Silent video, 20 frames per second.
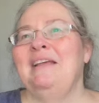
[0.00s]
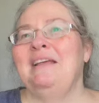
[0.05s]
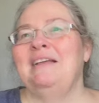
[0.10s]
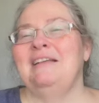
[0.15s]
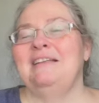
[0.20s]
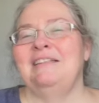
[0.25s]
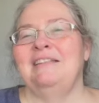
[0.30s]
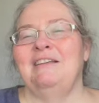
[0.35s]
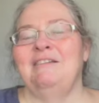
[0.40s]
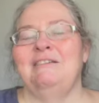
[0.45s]

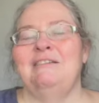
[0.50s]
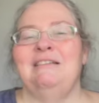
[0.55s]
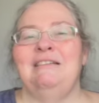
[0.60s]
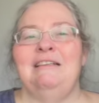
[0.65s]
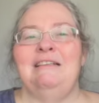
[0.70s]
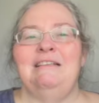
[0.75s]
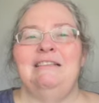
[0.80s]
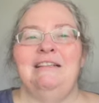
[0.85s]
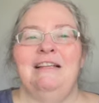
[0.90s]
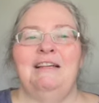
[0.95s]
so
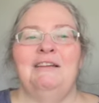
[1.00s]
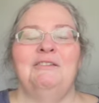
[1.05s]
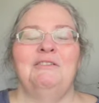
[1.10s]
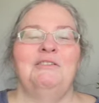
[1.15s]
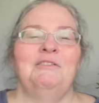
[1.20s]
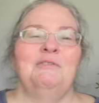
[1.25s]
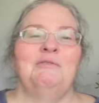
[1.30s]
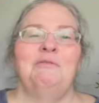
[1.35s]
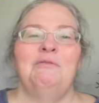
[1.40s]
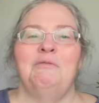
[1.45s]
it's like
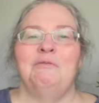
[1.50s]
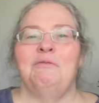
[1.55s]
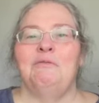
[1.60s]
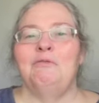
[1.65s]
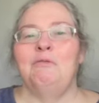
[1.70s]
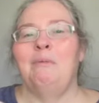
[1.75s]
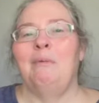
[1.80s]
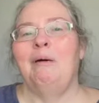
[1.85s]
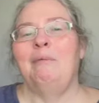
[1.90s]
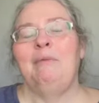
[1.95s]

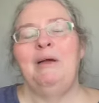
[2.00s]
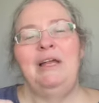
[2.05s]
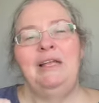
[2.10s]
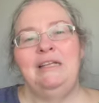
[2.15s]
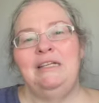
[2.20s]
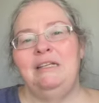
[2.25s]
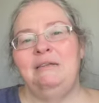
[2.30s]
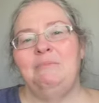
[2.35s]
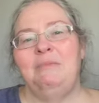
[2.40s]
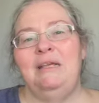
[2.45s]

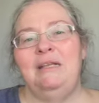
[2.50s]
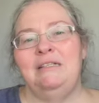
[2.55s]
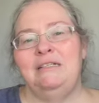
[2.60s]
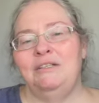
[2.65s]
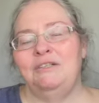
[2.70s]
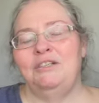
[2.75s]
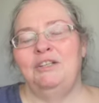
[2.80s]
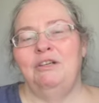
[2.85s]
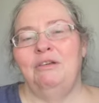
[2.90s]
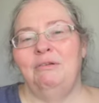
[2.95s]
reminding me to
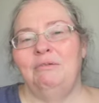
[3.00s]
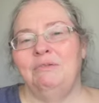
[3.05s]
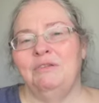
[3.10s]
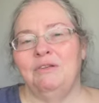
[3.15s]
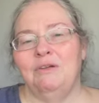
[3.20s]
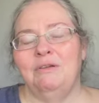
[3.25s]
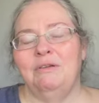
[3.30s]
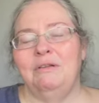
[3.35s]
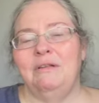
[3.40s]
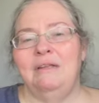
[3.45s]
do
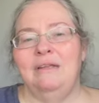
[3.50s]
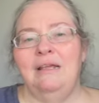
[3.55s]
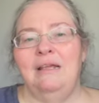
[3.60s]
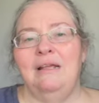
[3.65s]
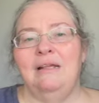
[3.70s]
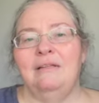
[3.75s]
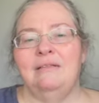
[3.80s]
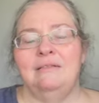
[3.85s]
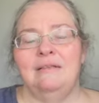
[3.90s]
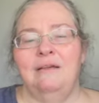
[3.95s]
certain
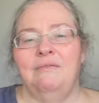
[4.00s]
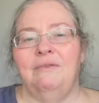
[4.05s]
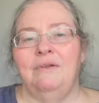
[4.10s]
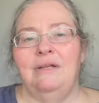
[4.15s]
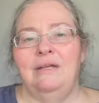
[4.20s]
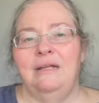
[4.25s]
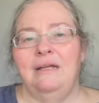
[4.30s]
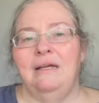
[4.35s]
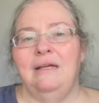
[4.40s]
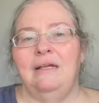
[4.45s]
things every
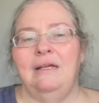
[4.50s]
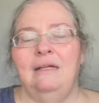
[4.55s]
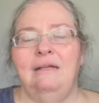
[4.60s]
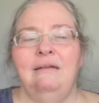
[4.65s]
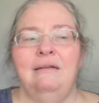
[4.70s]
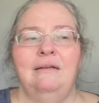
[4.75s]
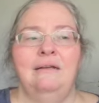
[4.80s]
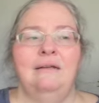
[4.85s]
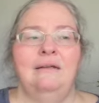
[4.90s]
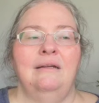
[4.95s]
day.
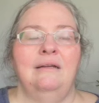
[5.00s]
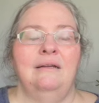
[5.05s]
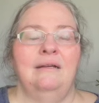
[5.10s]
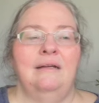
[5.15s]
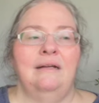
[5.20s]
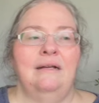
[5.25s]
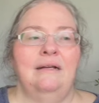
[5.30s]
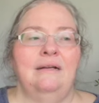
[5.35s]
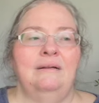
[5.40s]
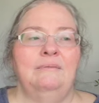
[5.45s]

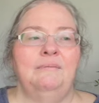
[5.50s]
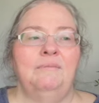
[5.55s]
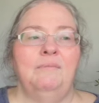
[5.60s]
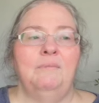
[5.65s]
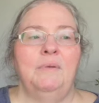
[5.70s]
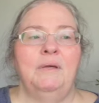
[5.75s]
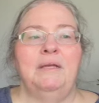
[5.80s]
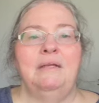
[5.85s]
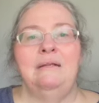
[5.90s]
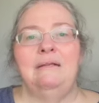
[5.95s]

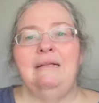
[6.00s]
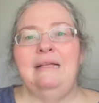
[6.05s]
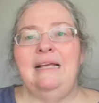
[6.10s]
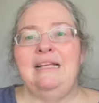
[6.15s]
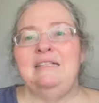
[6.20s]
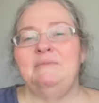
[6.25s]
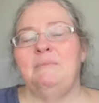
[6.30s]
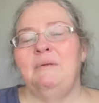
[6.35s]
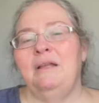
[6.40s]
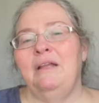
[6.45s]
But
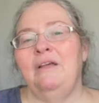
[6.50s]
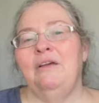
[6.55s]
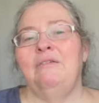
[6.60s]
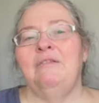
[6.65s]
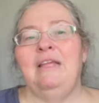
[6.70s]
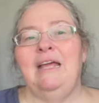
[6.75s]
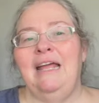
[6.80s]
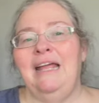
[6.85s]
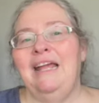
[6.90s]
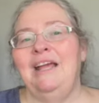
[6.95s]

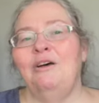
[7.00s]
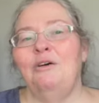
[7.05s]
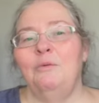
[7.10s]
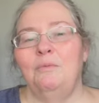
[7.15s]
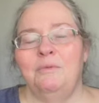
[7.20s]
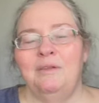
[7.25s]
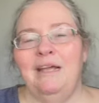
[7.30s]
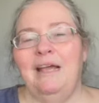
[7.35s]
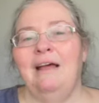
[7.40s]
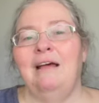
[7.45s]
that
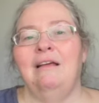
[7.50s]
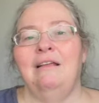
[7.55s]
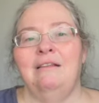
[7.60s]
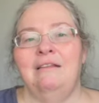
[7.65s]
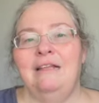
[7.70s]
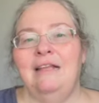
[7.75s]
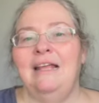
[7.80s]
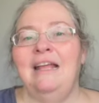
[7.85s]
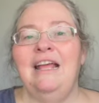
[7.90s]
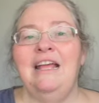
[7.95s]
helped out.
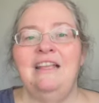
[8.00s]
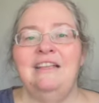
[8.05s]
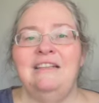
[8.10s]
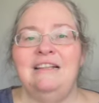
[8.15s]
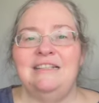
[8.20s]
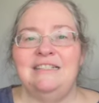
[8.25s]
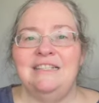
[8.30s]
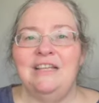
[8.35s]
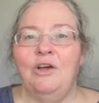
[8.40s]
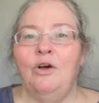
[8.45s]

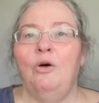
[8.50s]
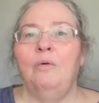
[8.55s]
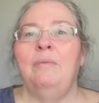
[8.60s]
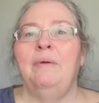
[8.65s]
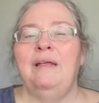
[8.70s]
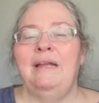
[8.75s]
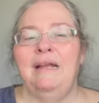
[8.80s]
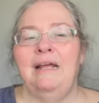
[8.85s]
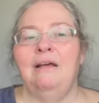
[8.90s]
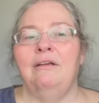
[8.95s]
It's
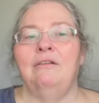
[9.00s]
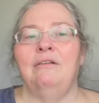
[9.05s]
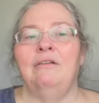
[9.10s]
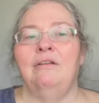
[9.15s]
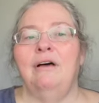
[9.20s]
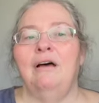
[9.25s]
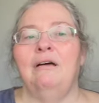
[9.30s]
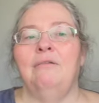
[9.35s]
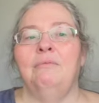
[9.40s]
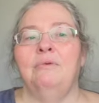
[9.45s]
helping out a
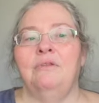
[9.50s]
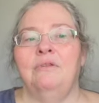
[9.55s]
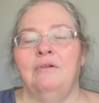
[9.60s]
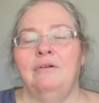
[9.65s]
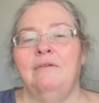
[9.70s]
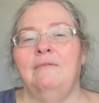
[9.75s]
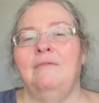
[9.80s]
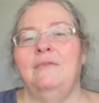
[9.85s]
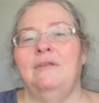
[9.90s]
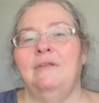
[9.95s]
lot with
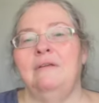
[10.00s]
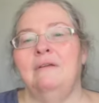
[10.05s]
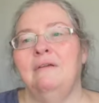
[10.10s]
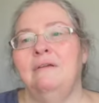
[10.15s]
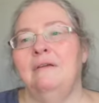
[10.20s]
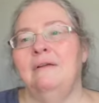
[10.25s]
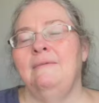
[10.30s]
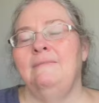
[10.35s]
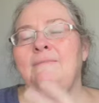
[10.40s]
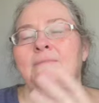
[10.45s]
all the
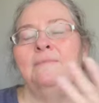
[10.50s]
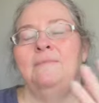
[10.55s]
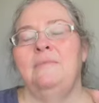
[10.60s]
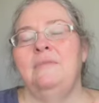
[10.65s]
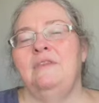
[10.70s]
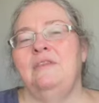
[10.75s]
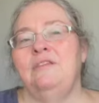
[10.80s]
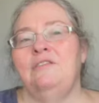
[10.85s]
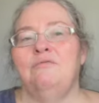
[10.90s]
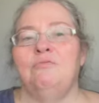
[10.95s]

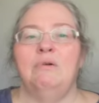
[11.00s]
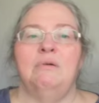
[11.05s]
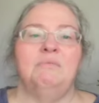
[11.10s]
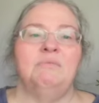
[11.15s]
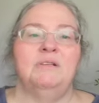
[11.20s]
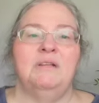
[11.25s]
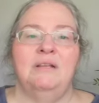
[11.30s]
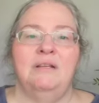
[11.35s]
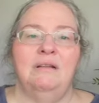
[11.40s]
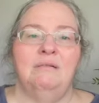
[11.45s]

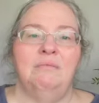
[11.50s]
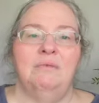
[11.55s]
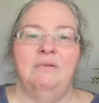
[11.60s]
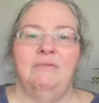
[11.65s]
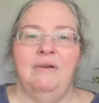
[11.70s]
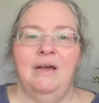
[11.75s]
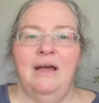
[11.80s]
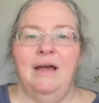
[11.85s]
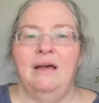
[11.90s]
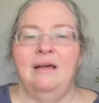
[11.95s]
disruption that we've
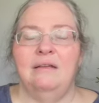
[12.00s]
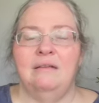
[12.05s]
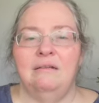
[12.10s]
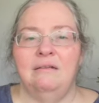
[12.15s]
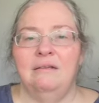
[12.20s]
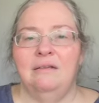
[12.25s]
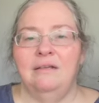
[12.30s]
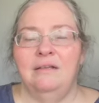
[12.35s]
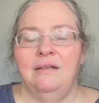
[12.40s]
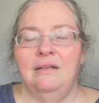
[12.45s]
had
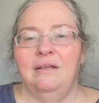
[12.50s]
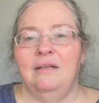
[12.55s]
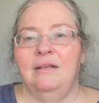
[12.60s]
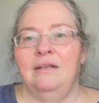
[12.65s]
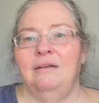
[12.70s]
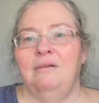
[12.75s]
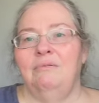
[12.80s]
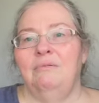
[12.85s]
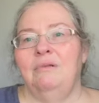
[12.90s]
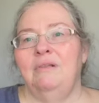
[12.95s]

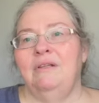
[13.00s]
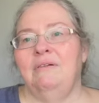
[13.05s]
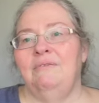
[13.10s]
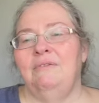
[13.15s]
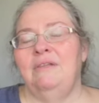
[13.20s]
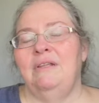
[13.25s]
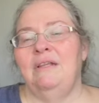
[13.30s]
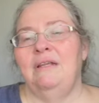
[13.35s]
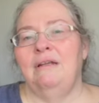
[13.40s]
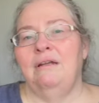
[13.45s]
with
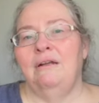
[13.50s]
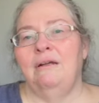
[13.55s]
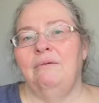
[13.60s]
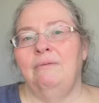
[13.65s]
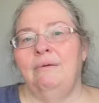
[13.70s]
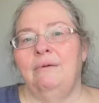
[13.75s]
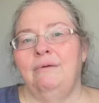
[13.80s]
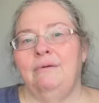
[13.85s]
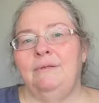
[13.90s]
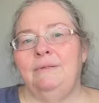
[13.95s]
everything
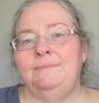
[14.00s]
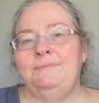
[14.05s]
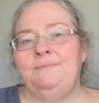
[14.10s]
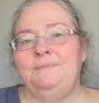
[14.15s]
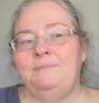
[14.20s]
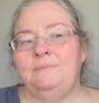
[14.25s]
going on.